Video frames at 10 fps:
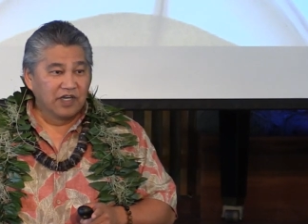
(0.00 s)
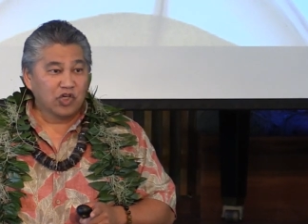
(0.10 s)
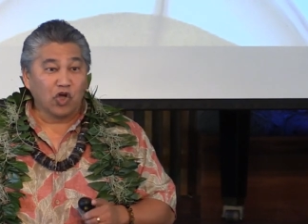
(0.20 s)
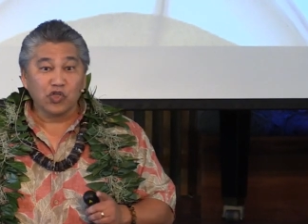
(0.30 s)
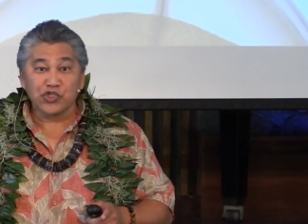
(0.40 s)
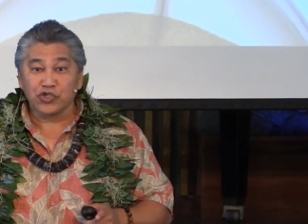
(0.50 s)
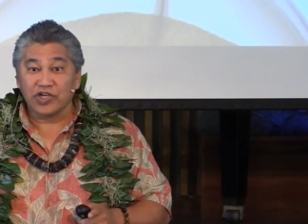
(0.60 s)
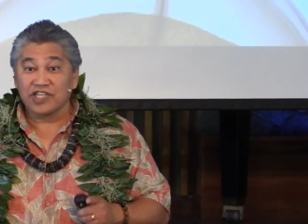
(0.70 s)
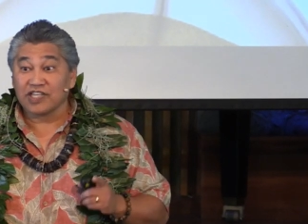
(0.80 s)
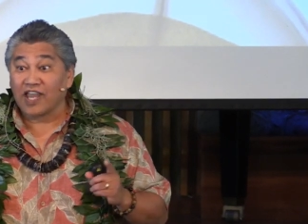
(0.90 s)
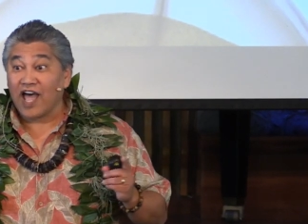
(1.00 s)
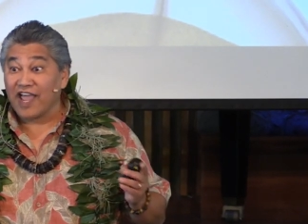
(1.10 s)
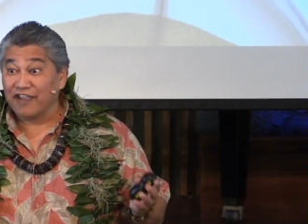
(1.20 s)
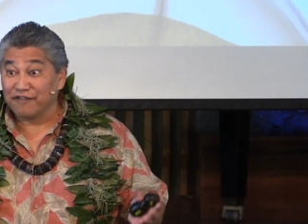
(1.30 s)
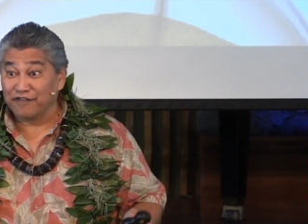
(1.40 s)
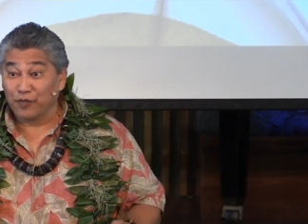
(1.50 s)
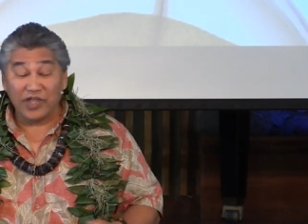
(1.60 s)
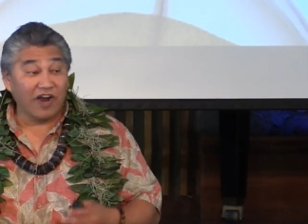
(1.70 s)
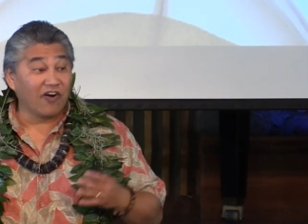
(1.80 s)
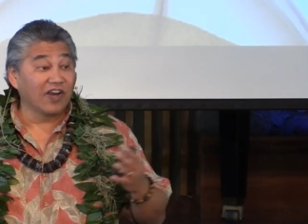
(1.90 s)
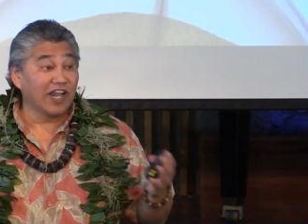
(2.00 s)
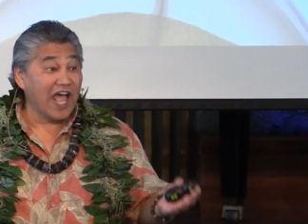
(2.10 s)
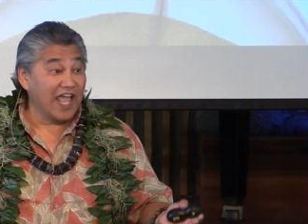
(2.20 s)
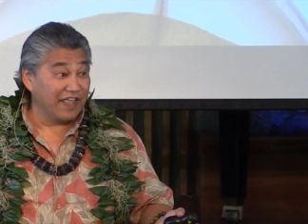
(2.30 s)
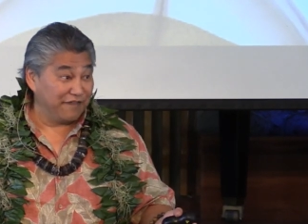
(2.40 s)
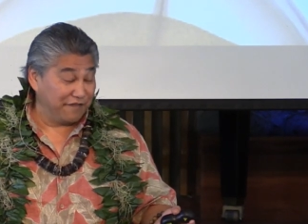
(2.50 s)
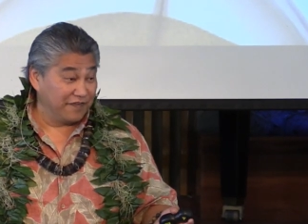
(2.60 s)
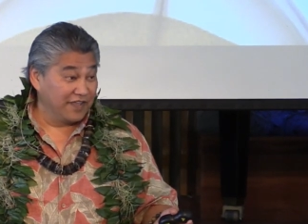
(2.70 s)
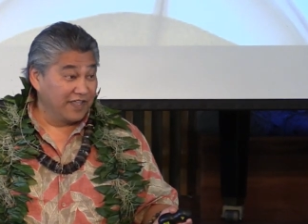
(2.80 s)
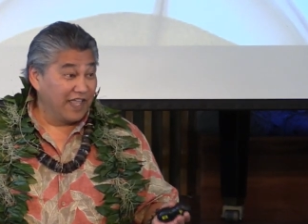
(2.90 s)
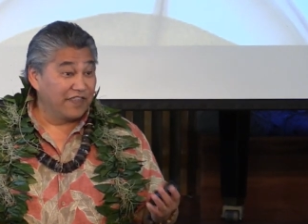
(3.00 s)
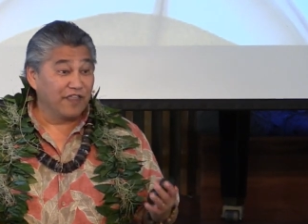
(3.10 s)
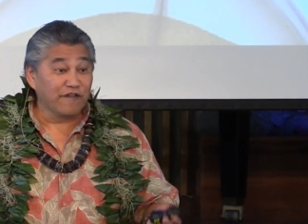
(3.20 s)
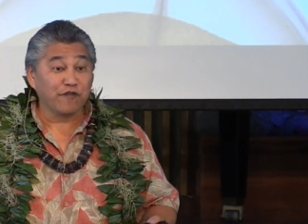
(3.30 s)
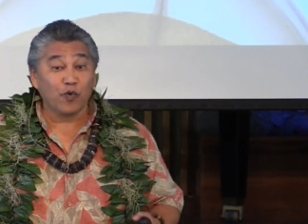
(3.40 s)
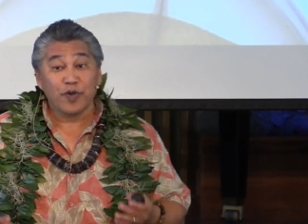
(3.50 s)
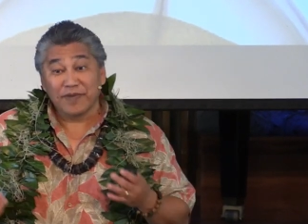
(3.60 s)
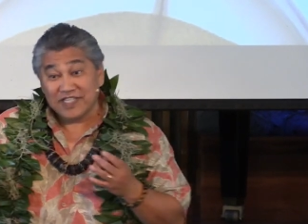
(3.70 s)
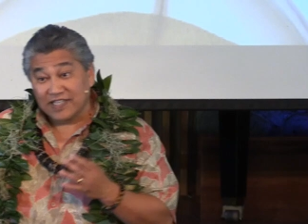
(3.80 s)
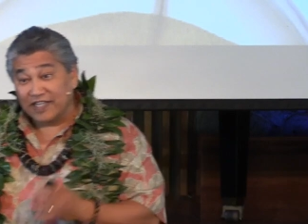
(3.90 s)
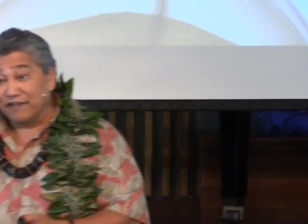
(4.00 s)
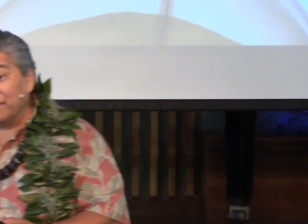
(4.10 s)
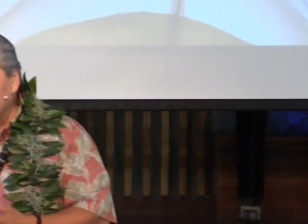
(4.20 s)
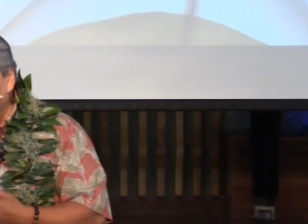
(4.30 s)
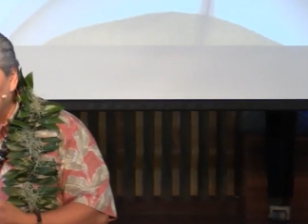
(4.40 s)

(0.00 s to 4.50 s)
Culture is live. We are alive. And therefore, we must live in the